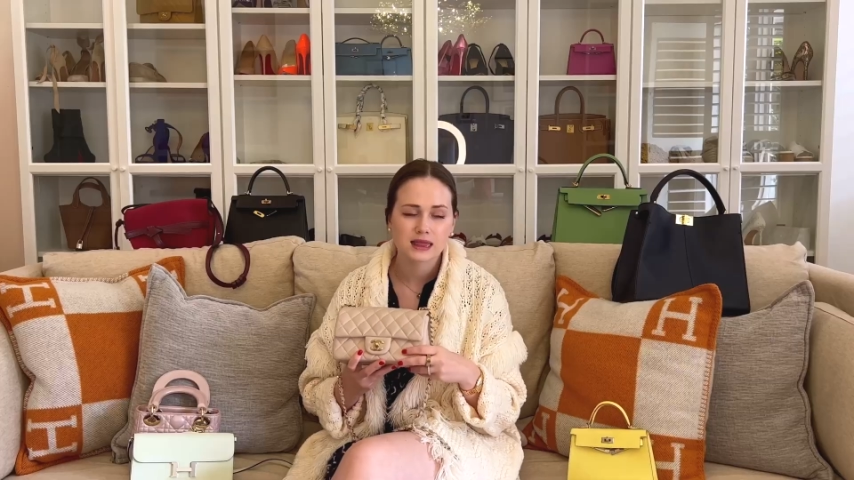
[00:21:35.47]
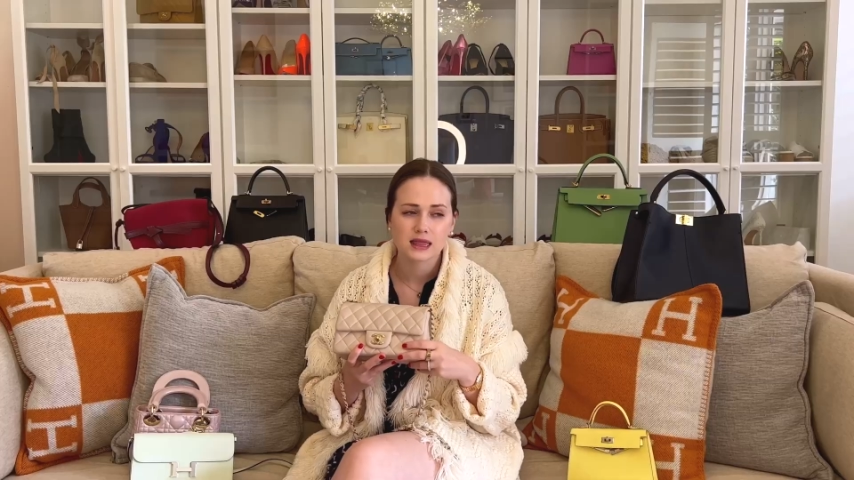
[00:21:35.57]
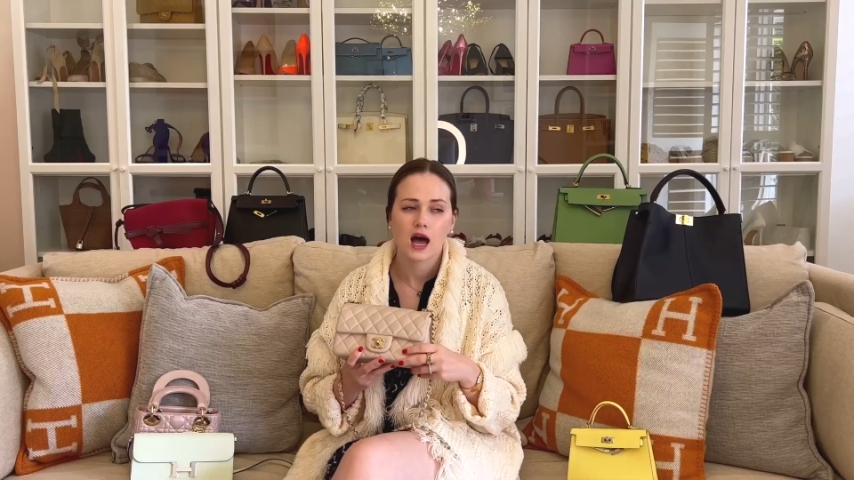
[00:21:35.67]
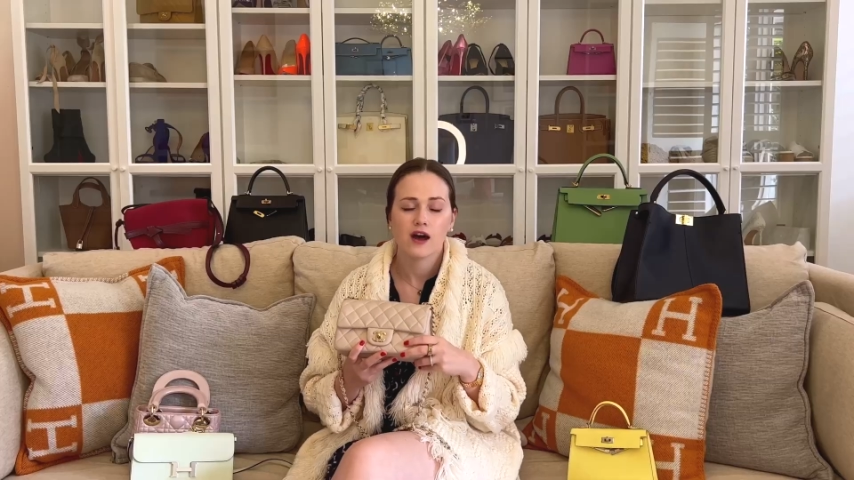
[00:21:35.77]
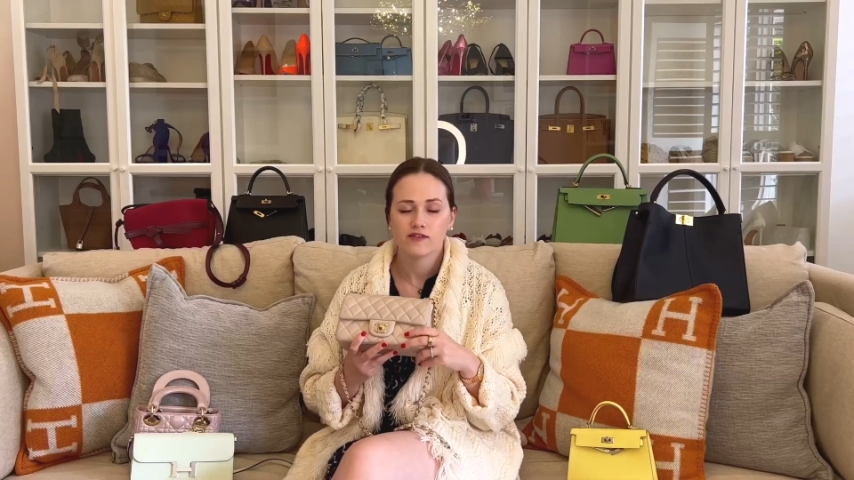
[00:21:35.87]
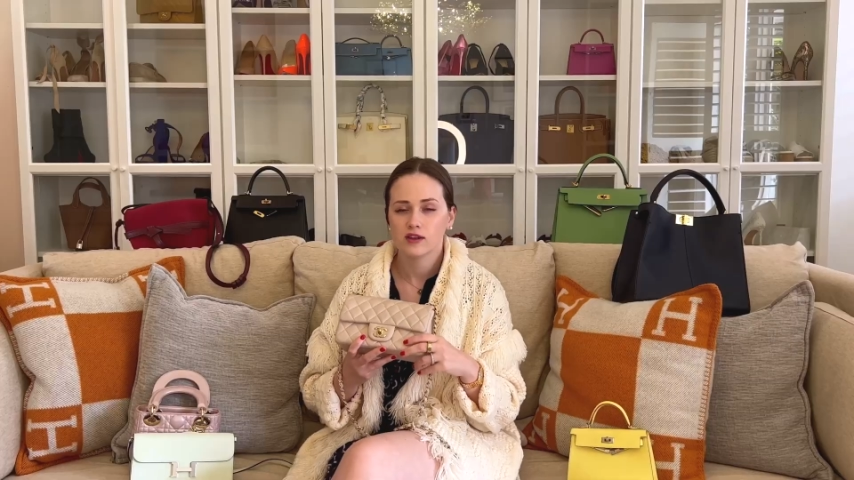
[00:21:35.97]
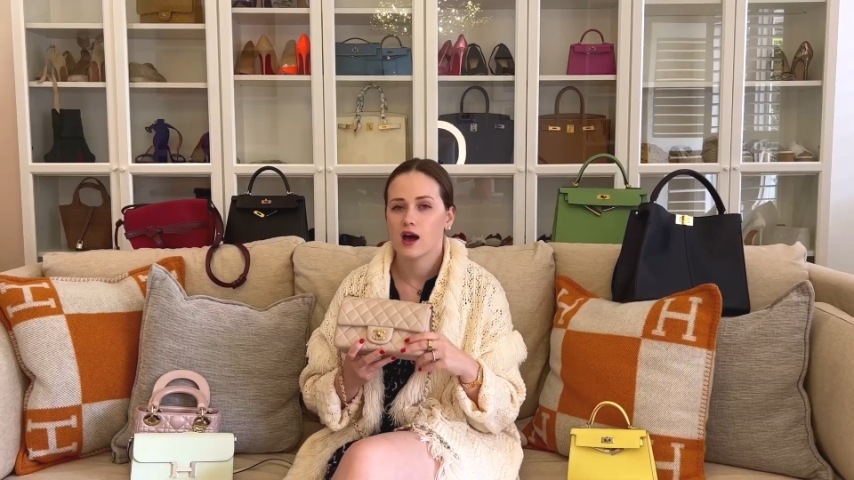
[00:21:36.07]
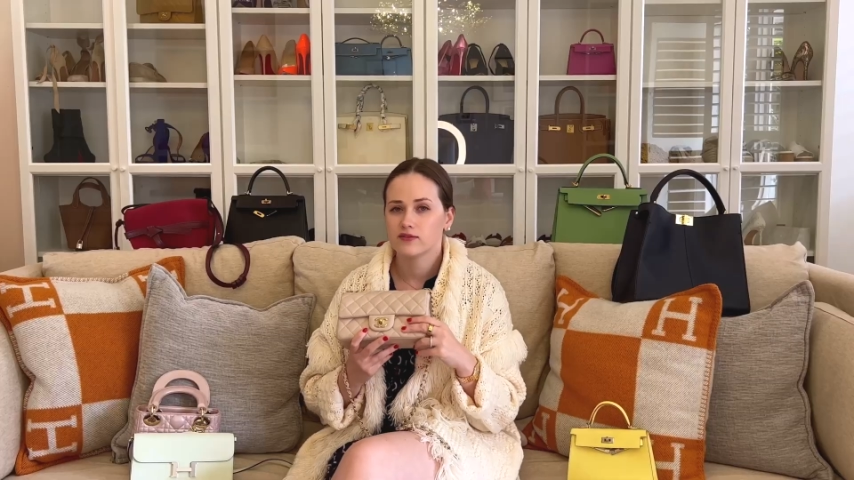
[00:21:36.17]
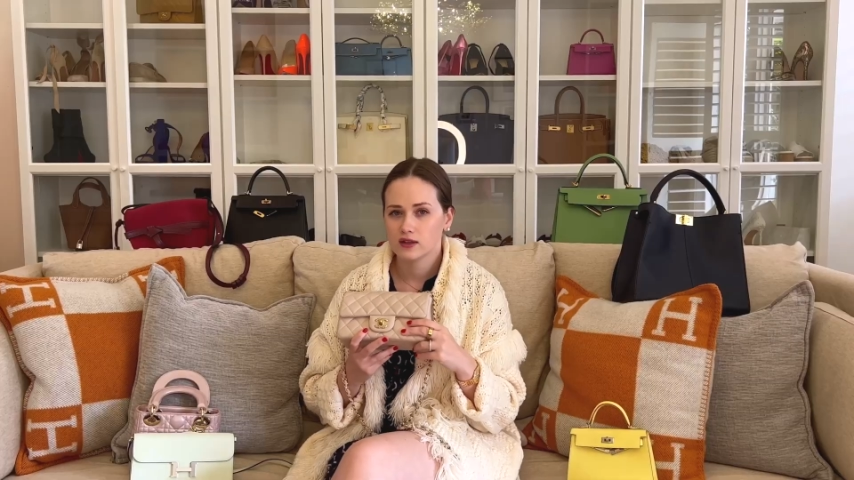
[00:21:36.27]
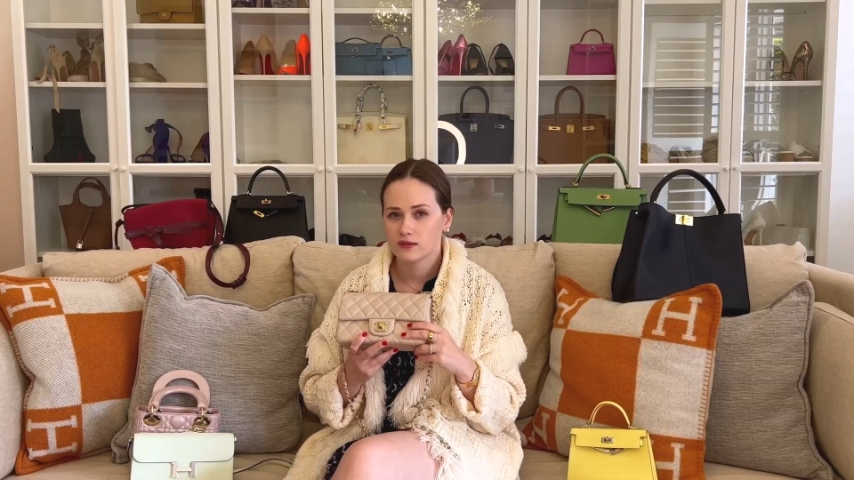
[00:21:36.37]

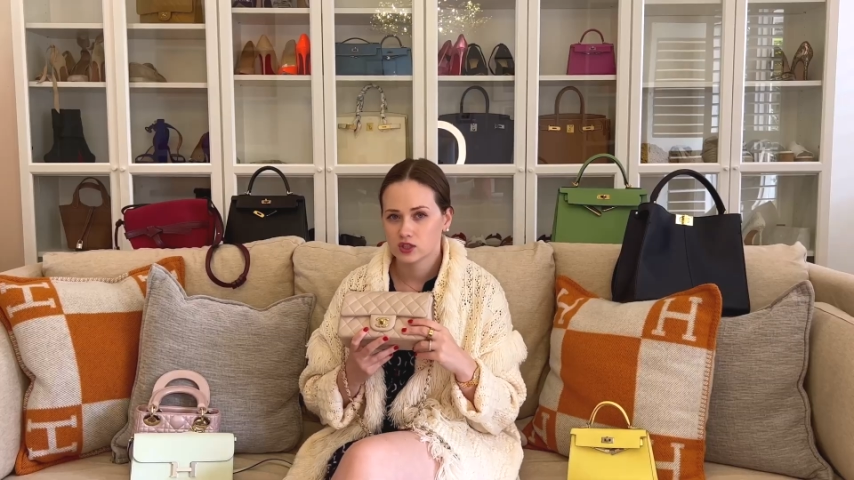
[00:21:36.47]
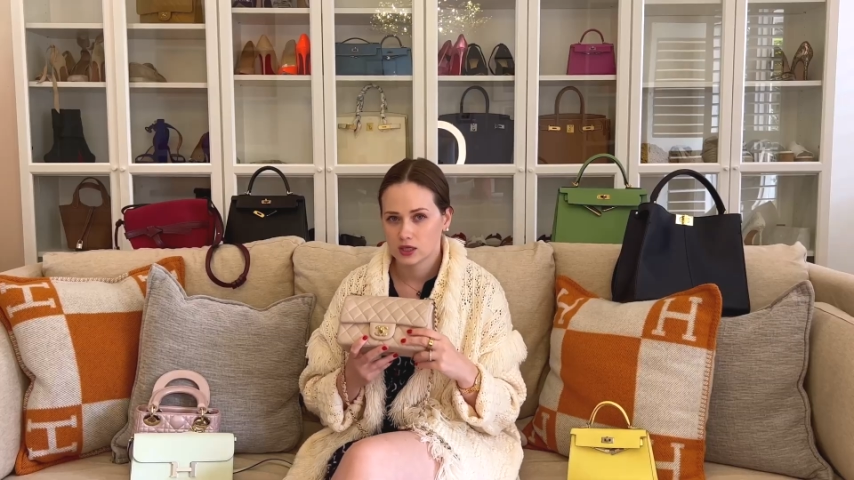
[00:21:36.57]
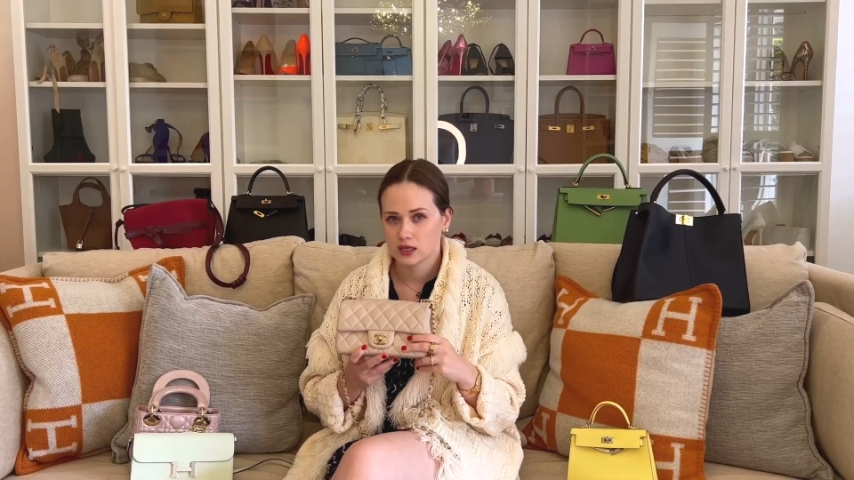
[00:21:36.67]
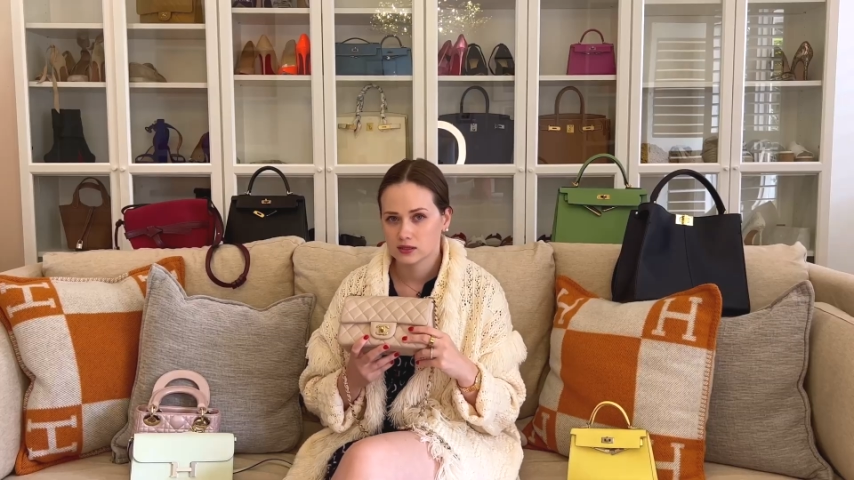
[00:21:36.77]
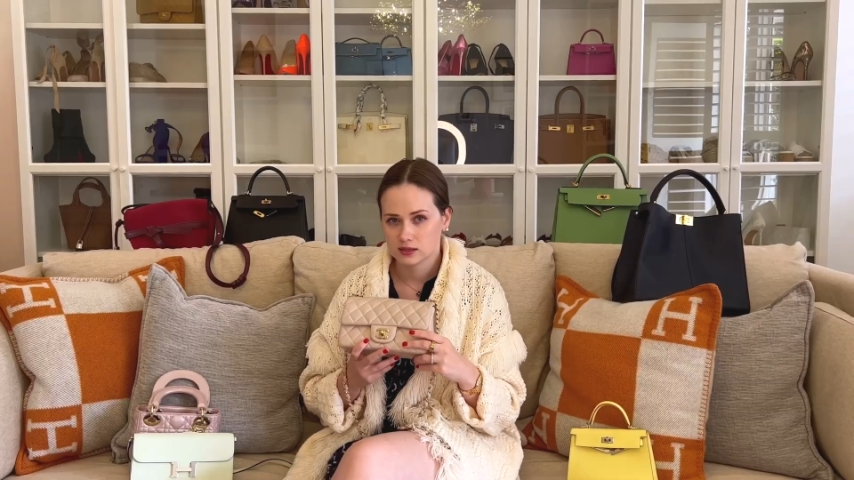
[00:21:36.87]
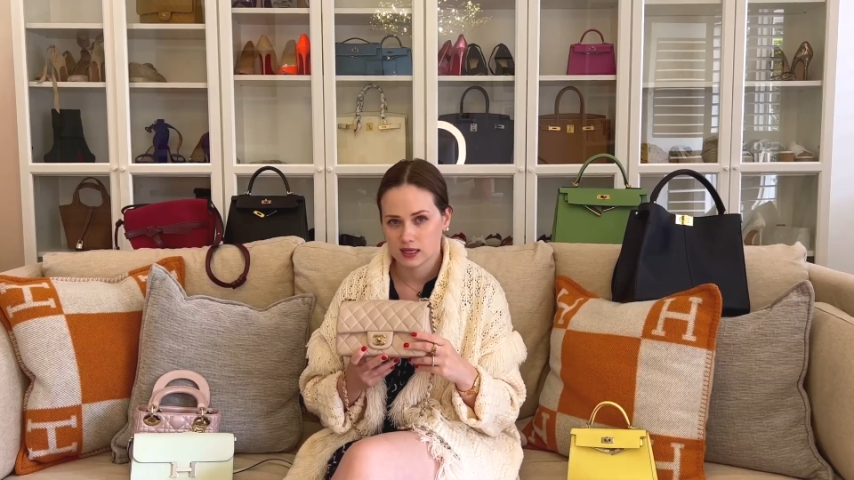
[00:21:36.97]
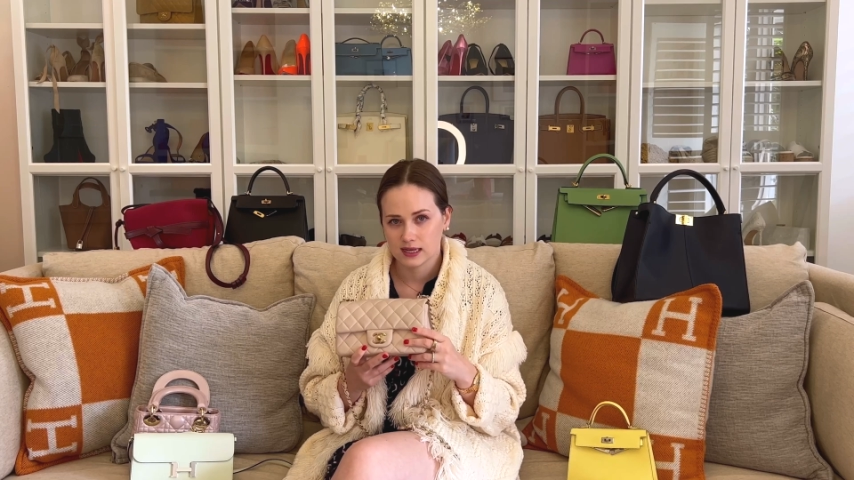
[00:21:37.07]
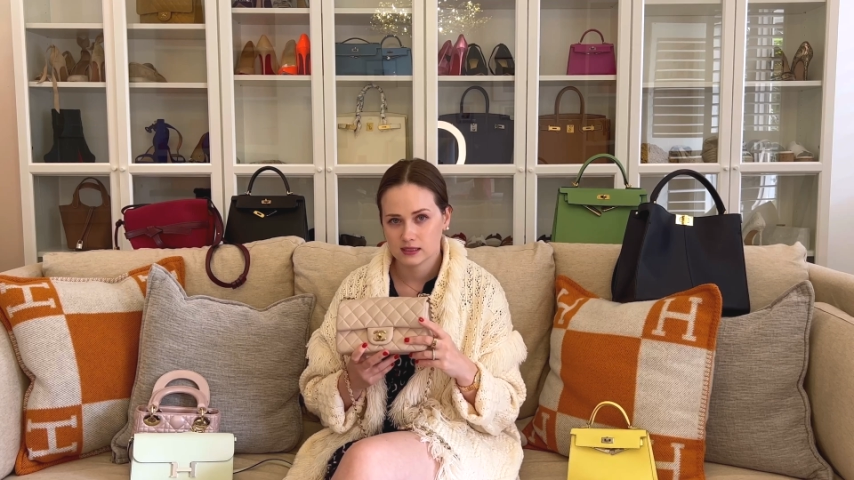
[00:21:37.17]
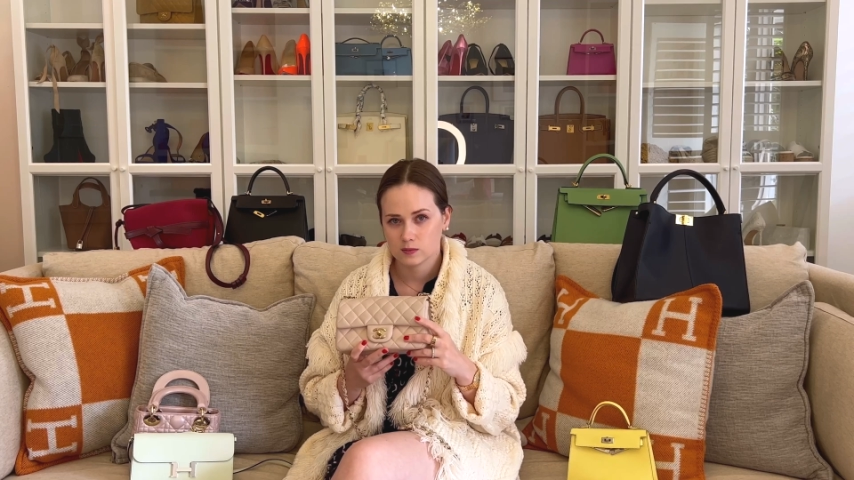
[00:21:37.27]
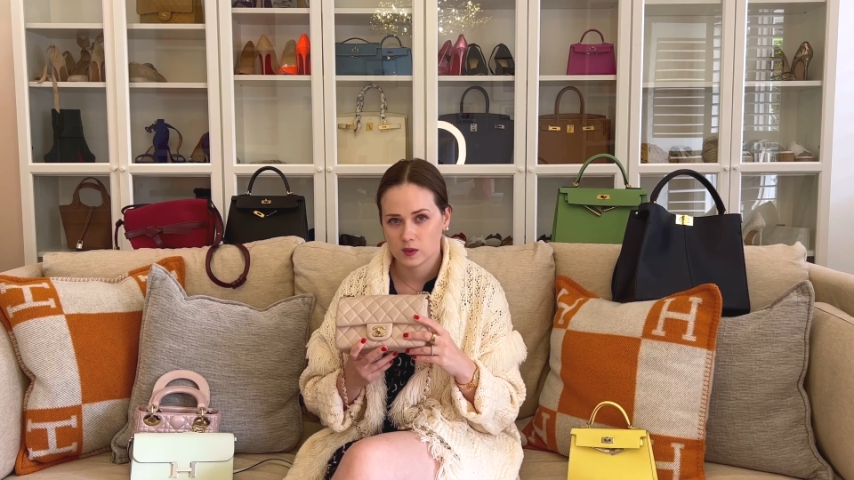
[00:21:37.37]
love Chanel designs,